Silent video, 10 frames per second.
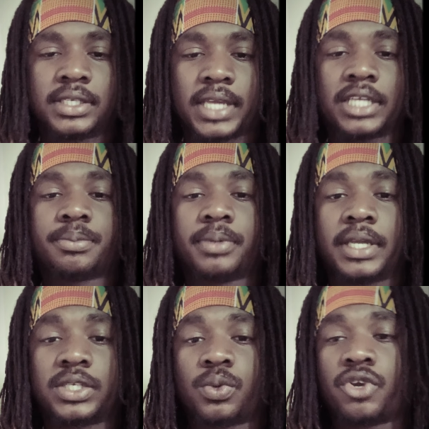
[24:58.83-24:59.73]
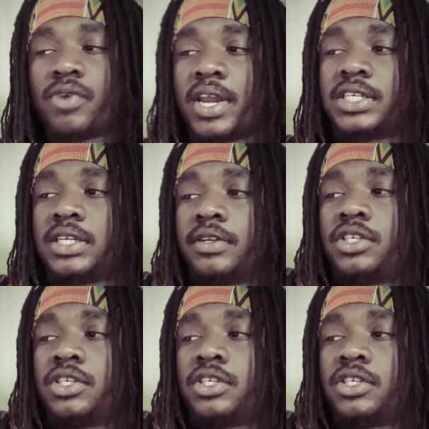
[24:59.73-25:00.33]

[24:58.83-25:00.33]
it's where creation